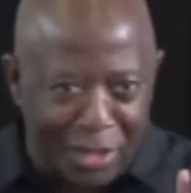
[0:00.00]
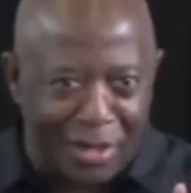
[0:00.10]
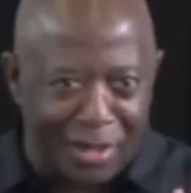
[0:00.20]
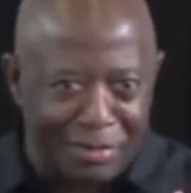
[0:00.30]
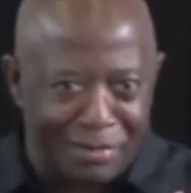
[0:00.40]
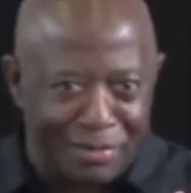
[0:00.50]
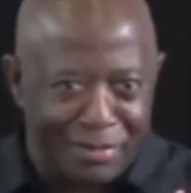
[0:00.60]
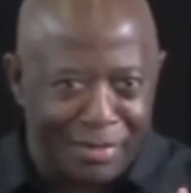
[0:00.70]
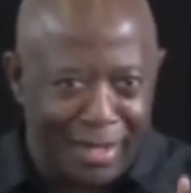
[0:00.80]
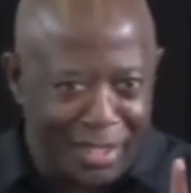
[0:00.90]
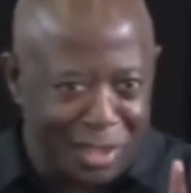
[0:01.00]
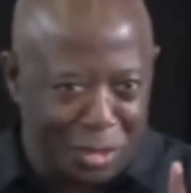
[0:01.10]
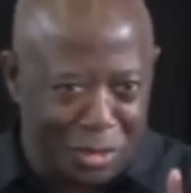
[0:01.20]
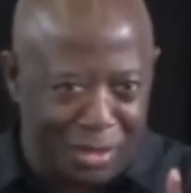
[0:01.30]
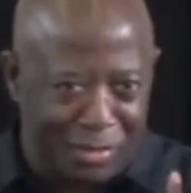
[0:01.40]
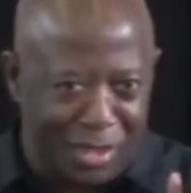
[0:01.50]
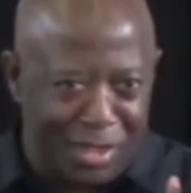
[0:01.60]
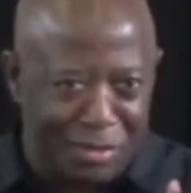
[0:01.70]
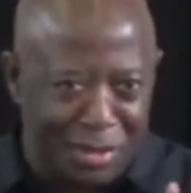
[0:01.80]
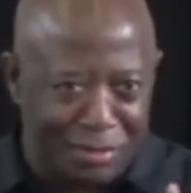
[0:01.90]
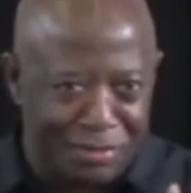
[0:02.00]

are. That's the trick of the enemy